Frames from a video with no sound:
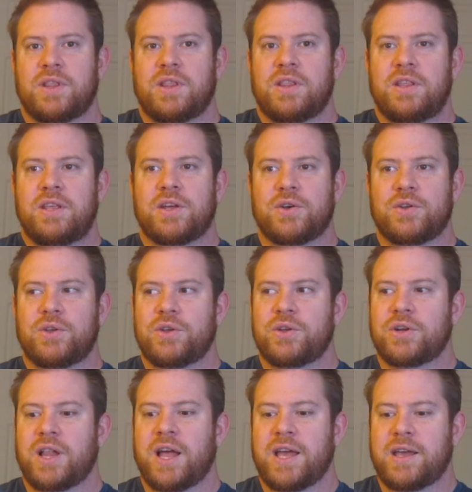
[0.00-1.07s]
you're
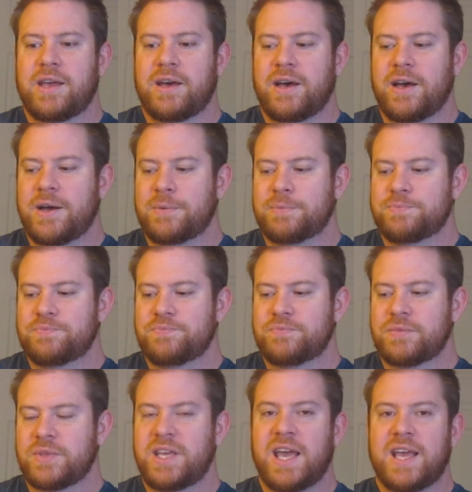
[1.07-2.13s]
like
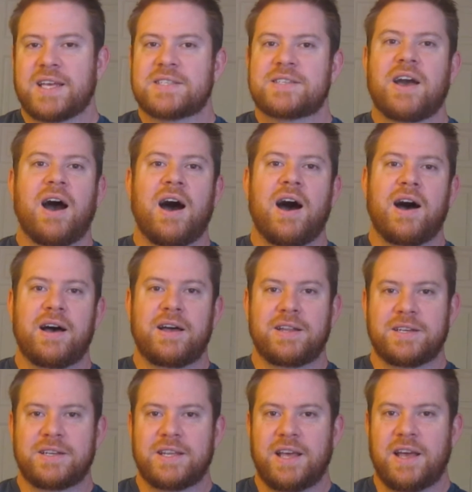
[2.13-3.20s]
Genghis Khan,
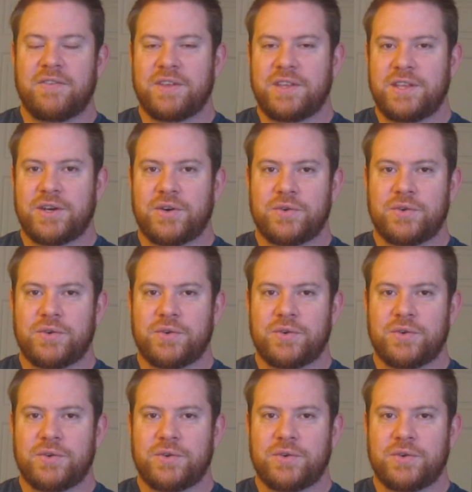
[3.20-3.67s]
and having,